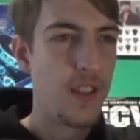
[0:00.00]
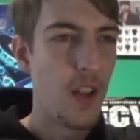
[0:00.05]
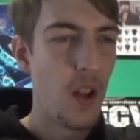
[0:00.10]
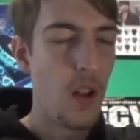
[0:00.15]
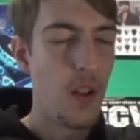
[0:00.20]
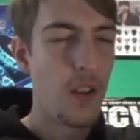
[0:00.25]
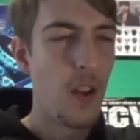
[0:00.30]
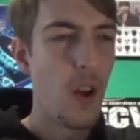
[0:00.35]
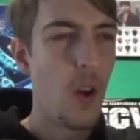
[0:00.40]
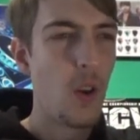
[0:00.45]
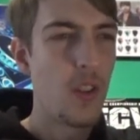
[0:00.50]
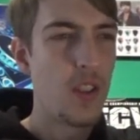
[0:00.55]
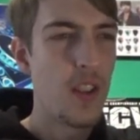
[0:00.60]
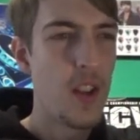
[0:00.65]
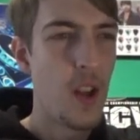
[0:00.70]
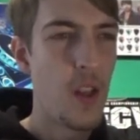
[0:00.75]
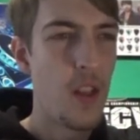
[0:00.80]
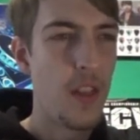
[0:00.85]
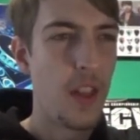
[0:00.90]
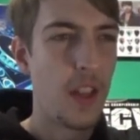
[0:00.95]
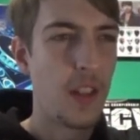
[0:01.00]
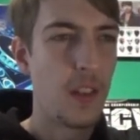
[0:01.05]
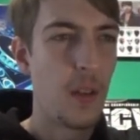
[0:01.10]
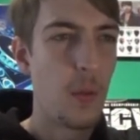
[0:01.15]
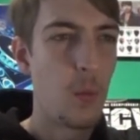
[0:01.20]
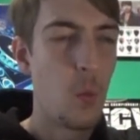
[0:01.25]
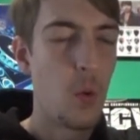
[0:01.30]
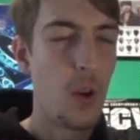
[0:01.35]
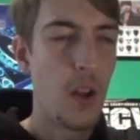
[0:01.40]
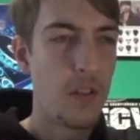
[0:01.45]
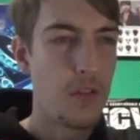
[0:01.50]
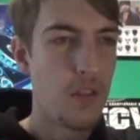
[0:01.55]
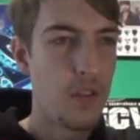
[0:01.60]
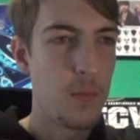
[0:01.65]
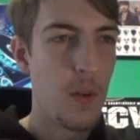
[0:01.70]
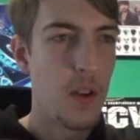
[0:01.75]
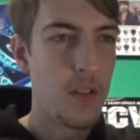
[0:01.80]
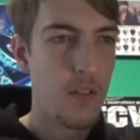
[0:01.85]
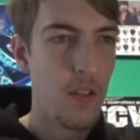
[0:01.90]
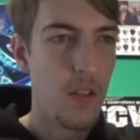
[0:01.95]
I honestly don't think the Walnuts was
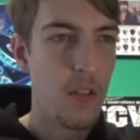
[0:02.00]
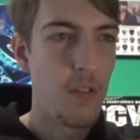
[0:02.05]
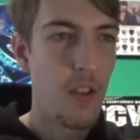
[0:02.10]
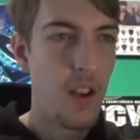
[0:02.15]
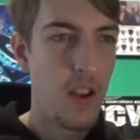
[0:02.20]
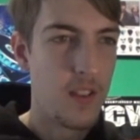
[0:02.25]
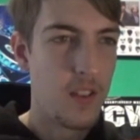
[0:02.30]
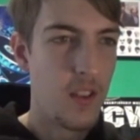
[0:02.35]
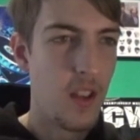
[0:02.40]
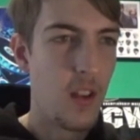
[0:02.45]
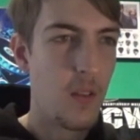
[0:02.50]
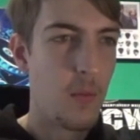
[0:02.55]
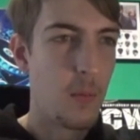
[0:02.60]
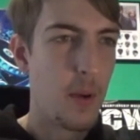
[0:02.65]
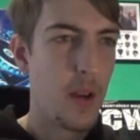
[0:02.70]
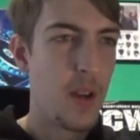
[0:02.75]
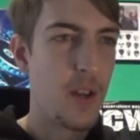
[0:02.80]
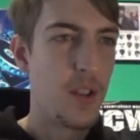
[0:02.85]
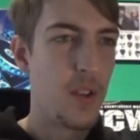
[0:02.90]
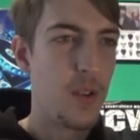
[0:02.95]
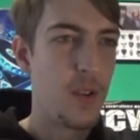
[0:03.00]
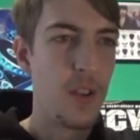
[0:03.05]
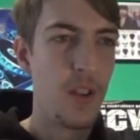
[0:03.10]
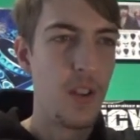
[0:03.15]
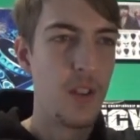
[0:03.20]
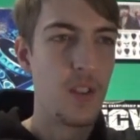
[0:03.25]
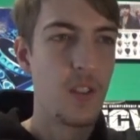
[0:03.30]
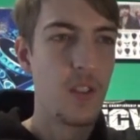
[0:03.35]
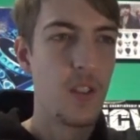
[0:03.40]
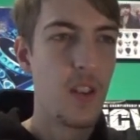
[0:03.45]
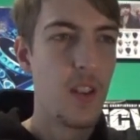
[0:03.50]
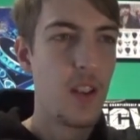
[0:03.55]
much of a threat as the pea shooters,